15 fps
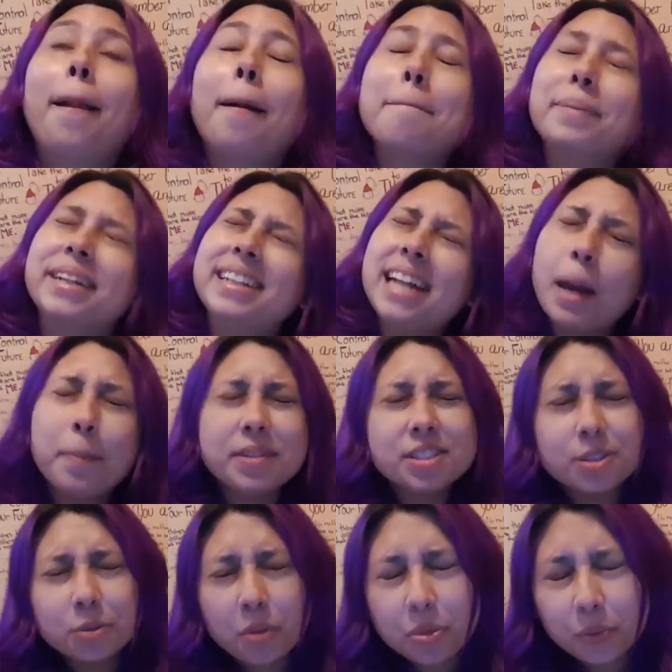But in
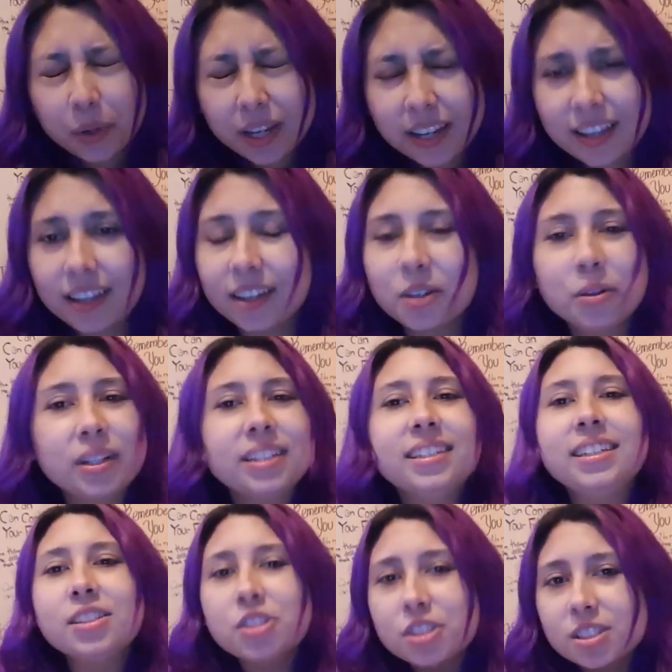episode 3, couldn't
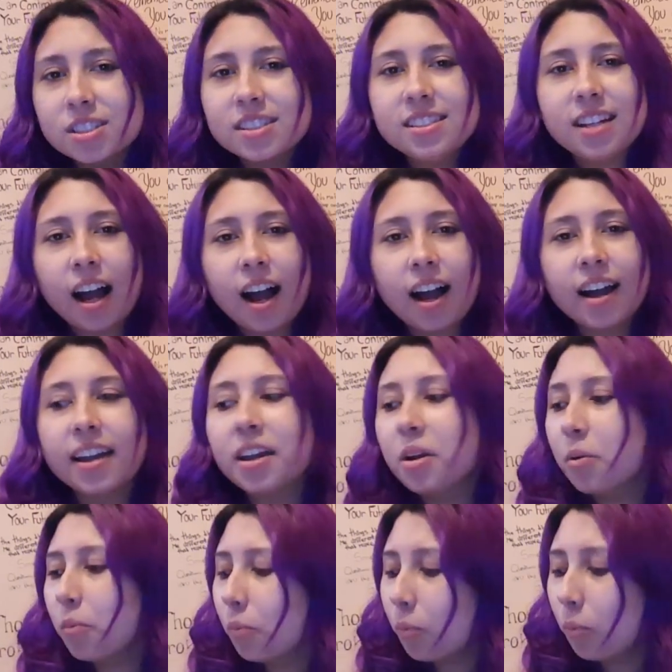he just
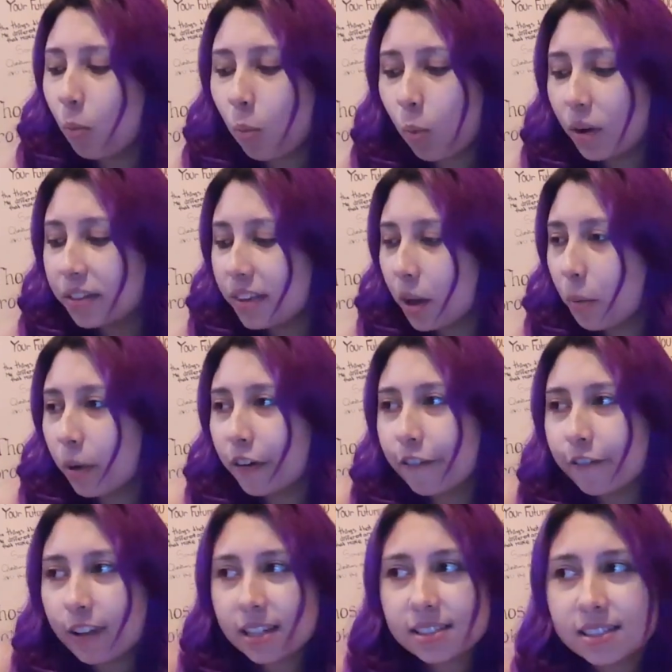die when they were
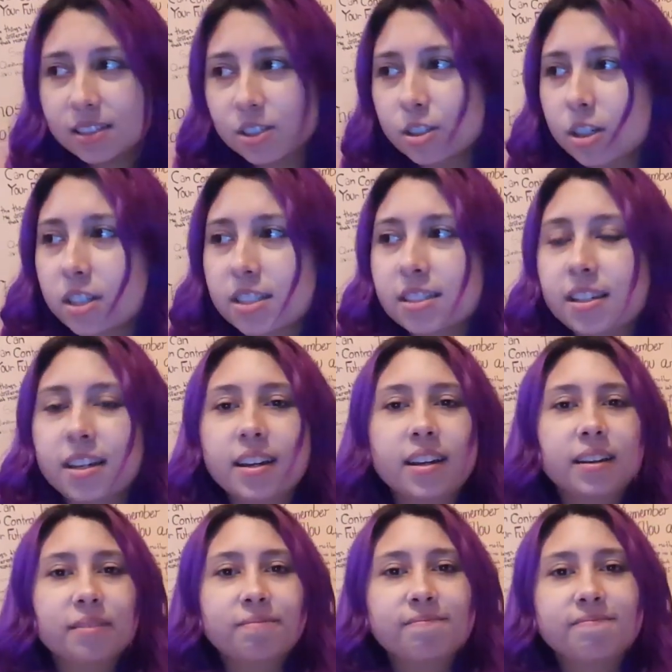facing
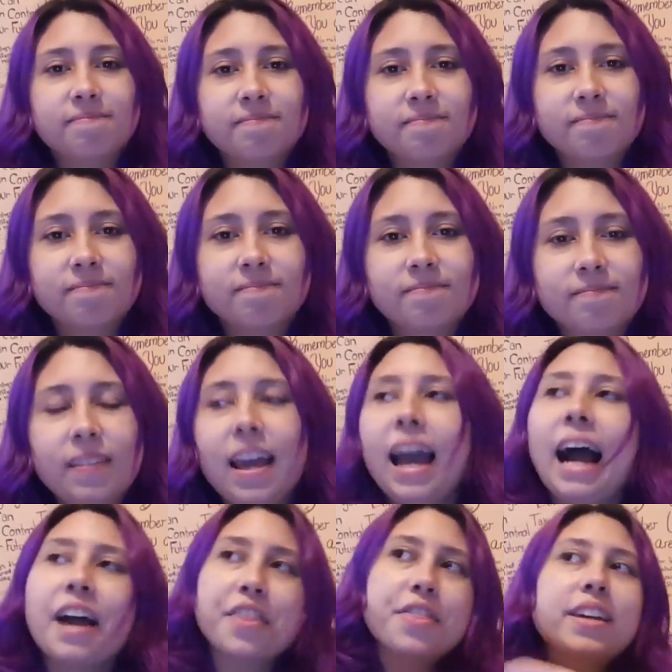Cersei?
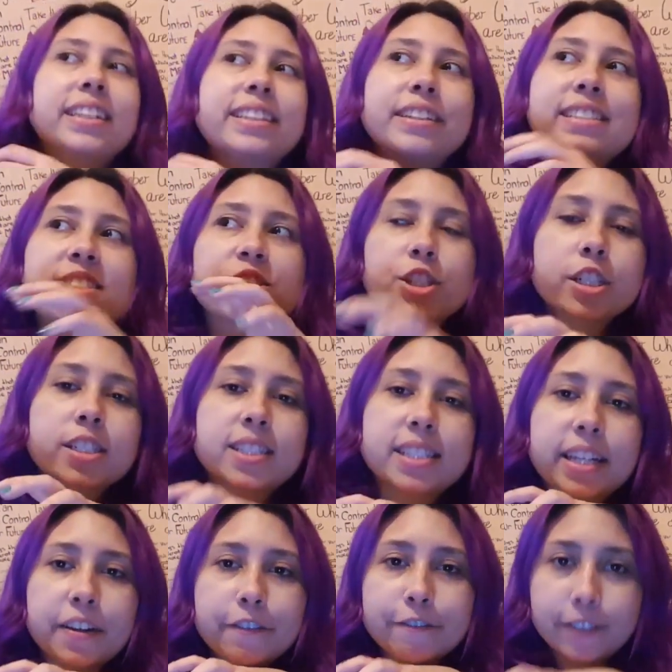I think the
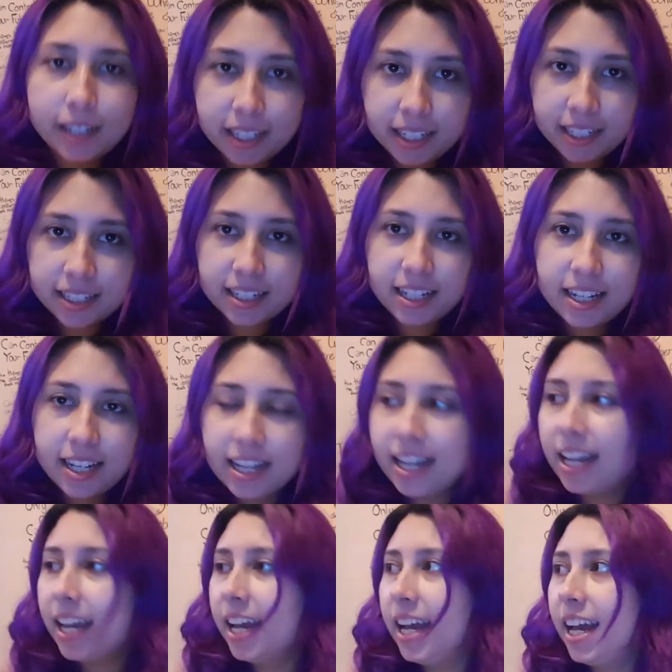Cersei fight
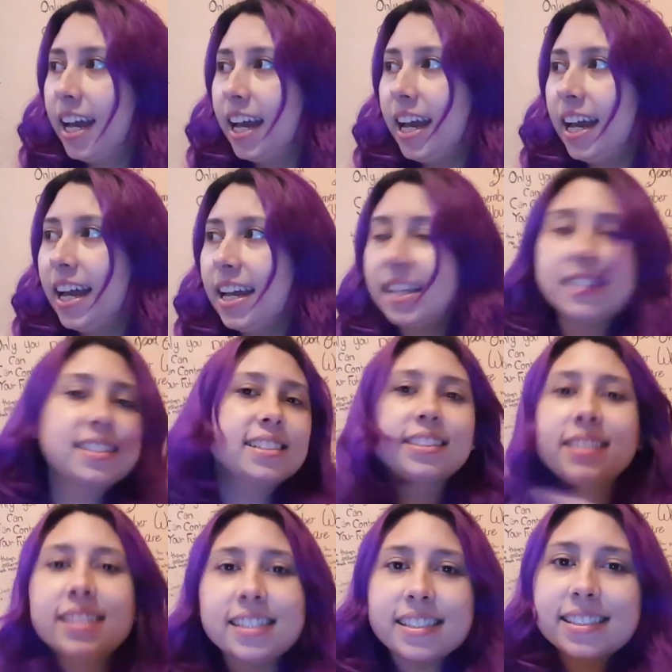is the
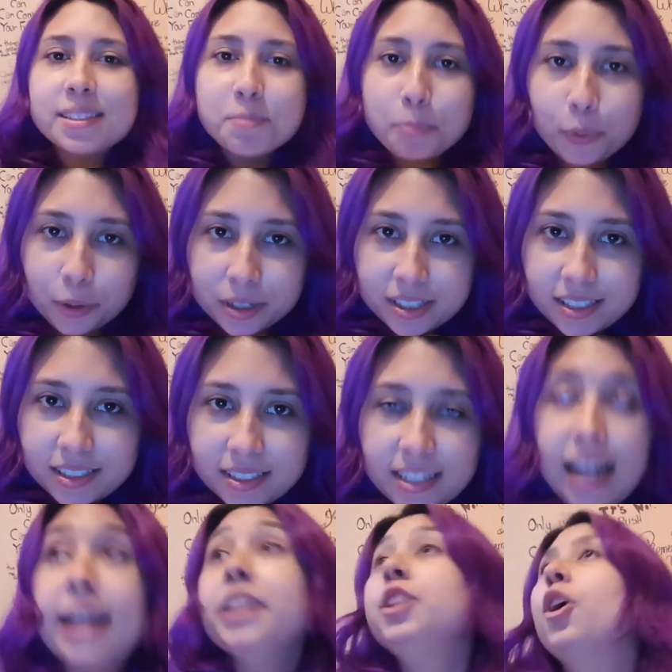least important.
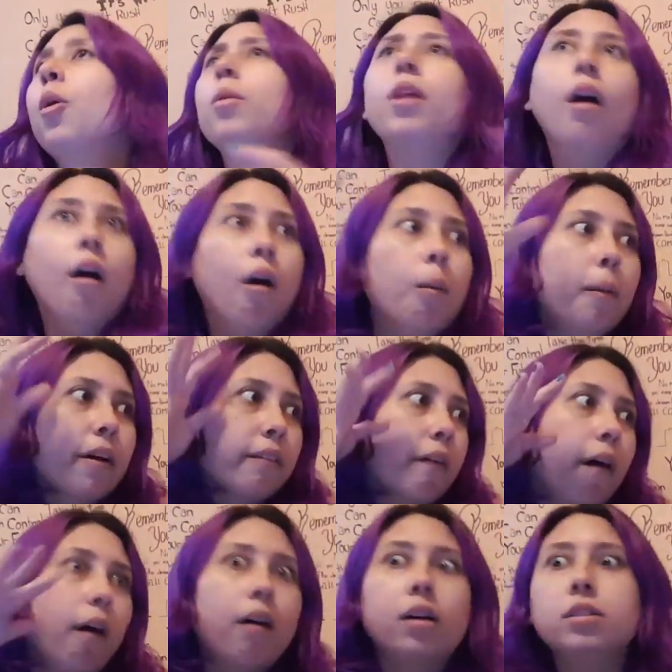I know that, oh my
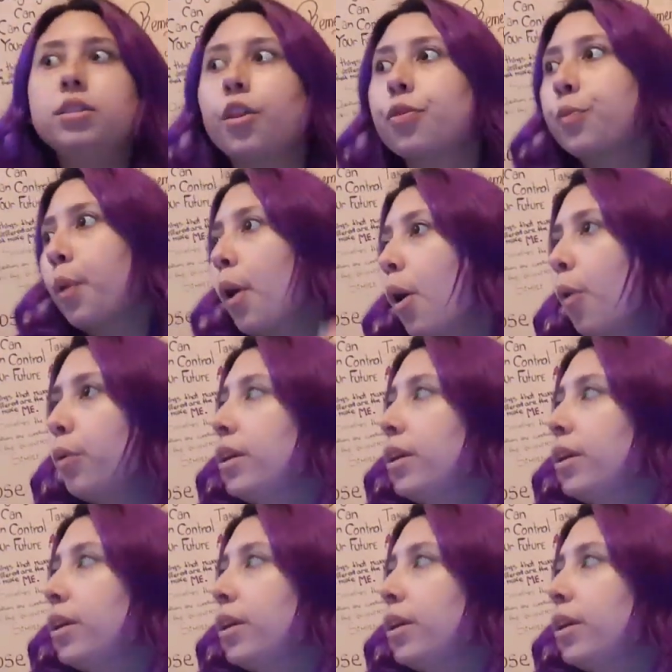god, the throne